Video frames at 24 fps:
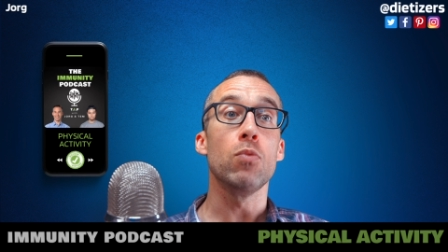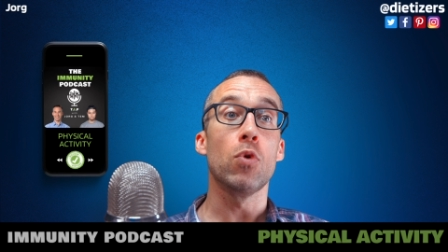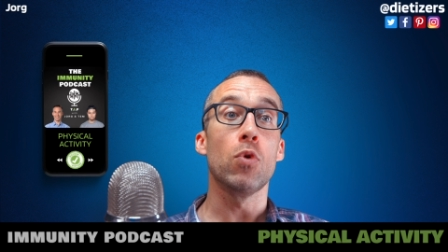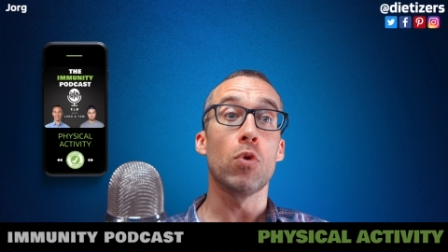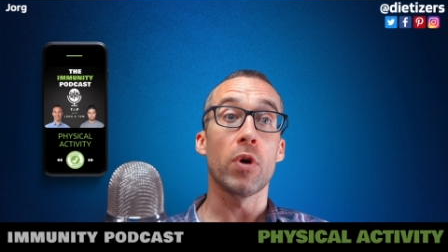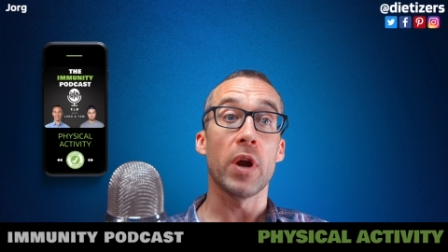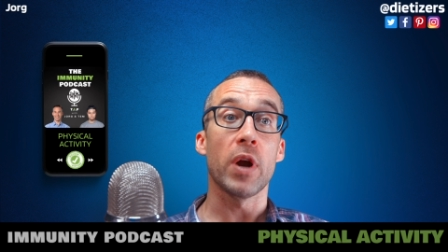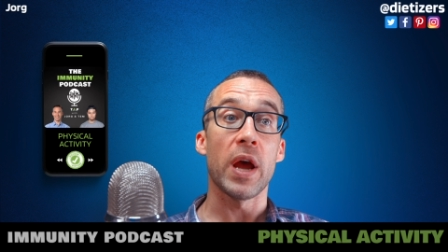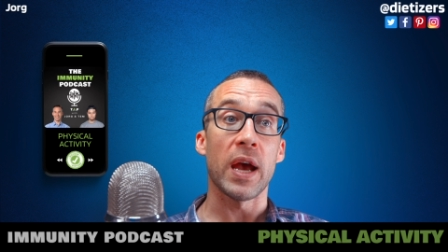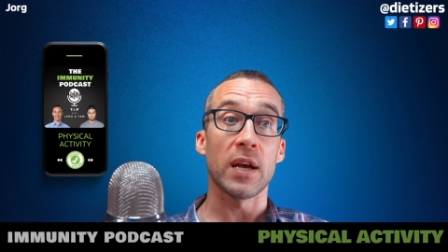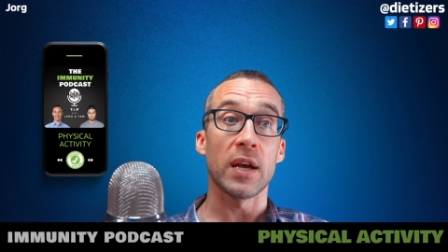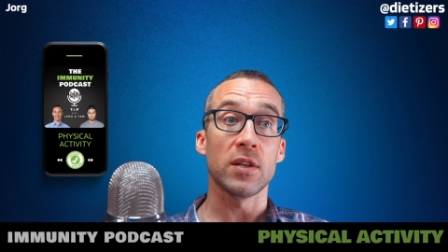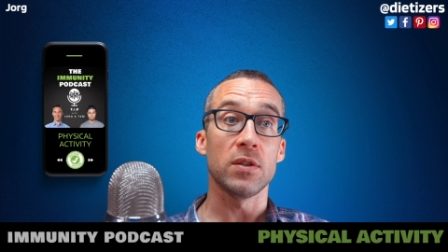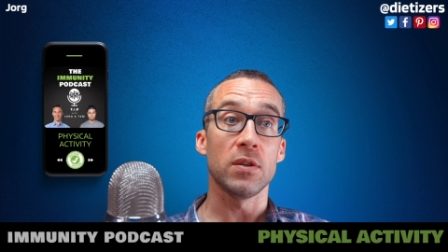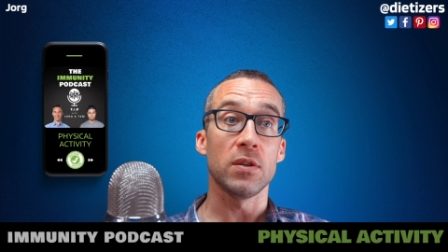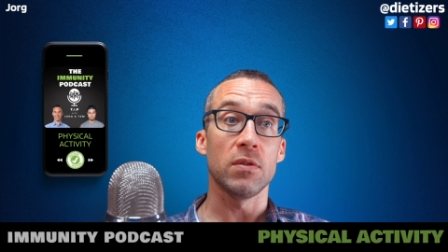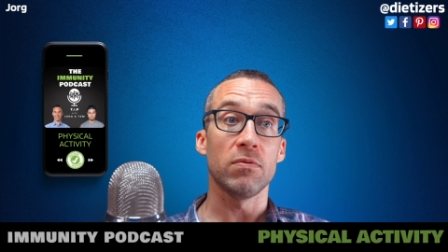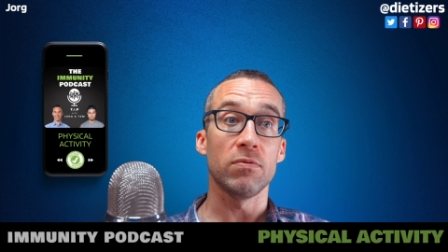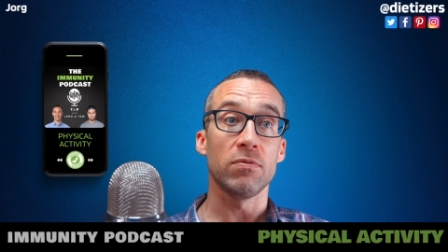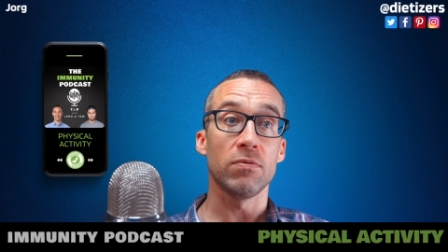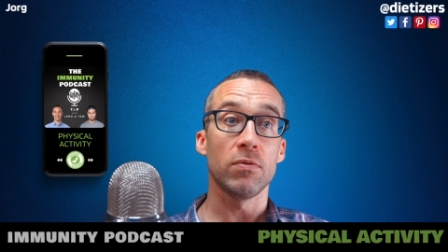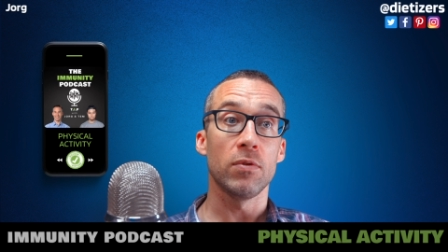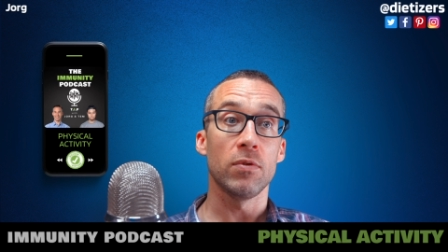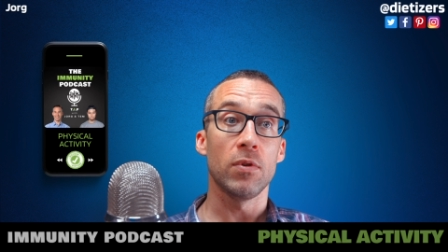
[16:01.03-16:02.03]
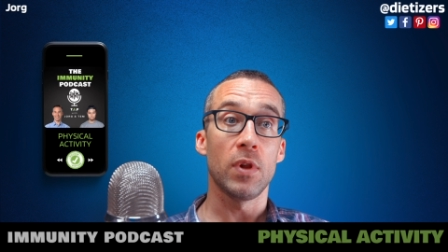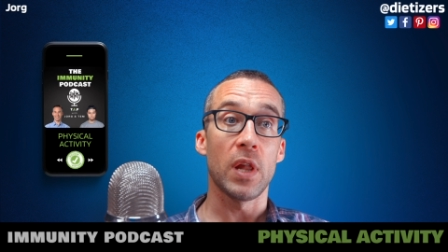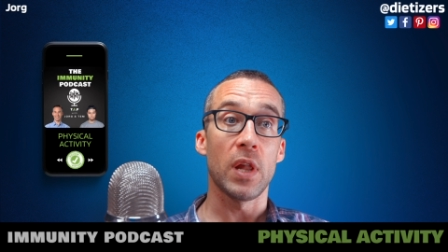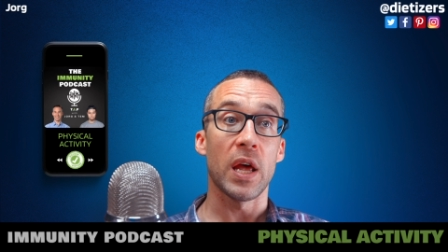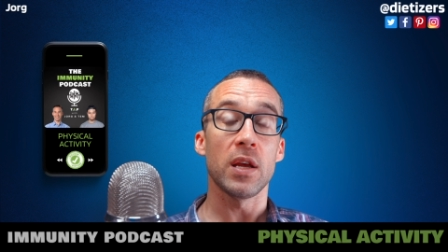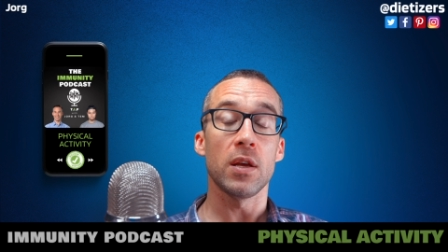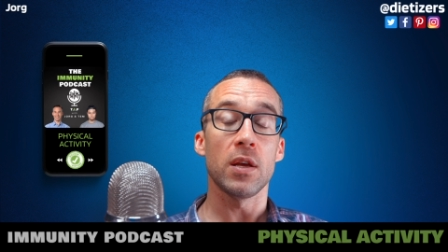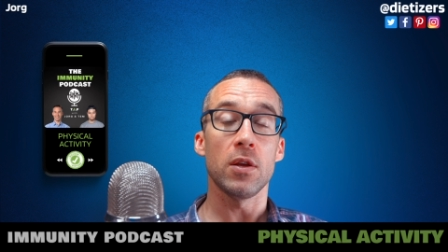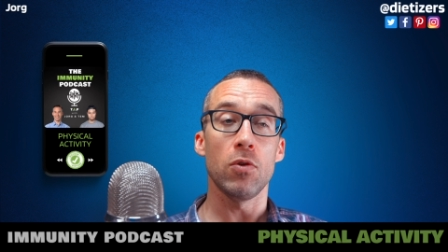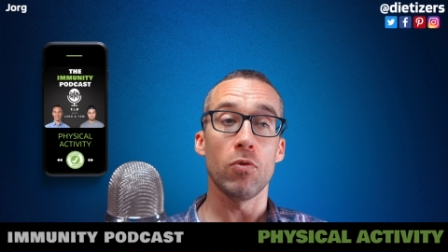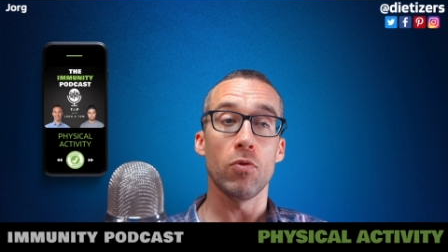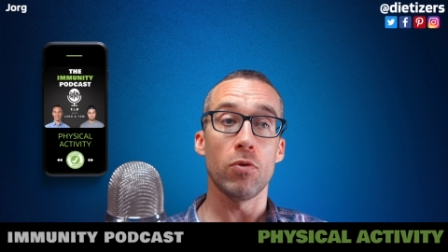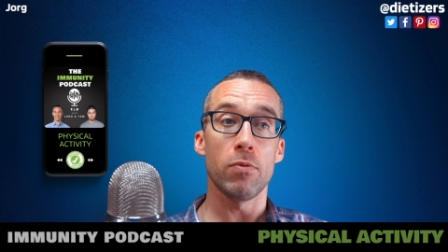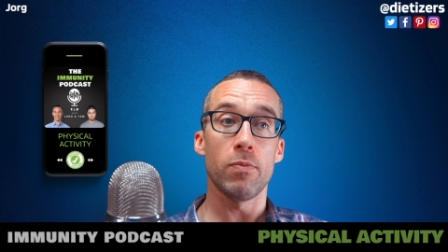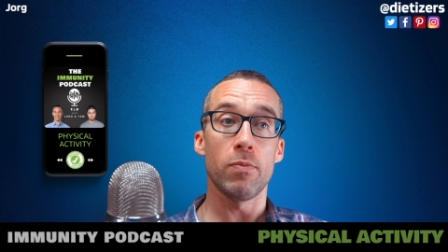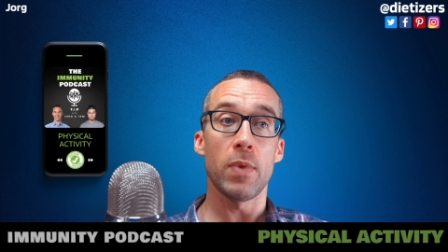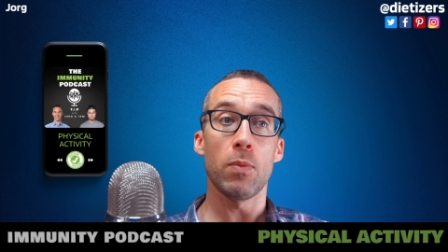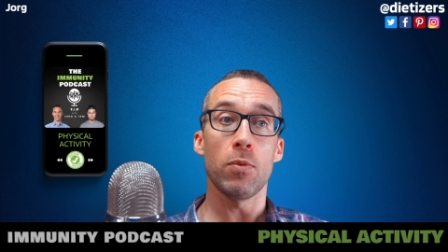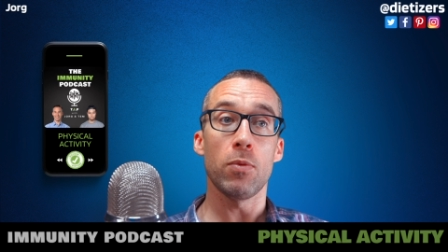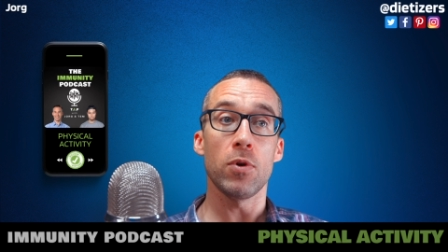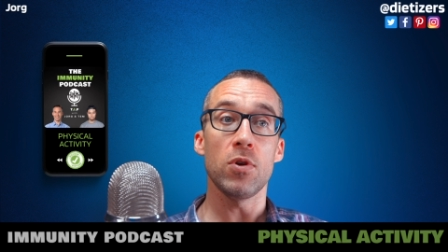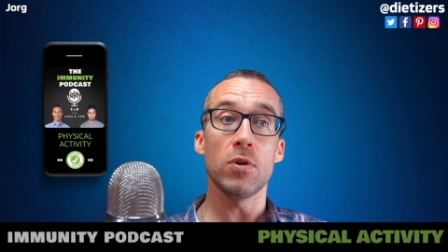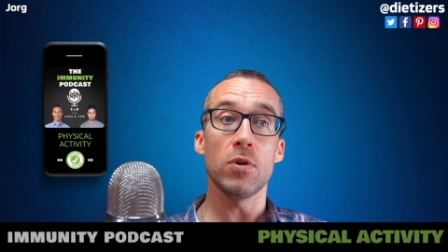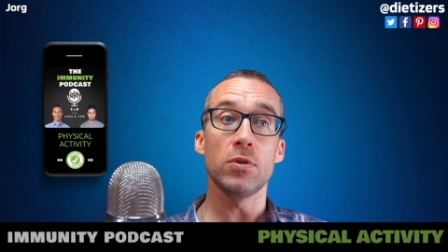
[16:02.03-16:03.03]
more active. Like you
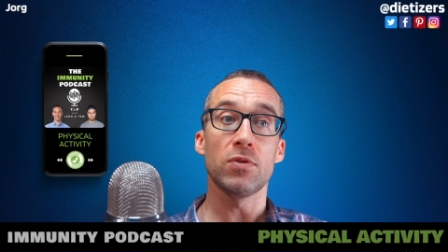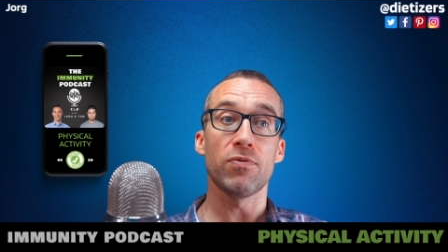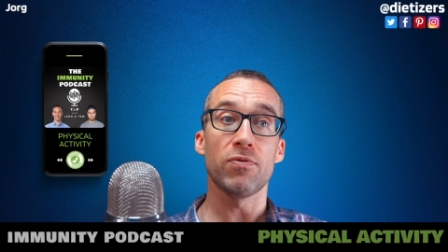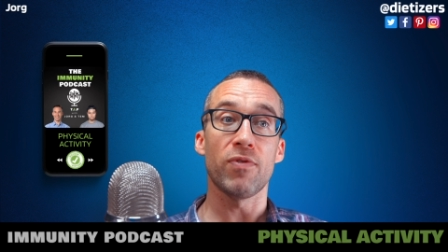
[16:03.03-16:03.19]
remember those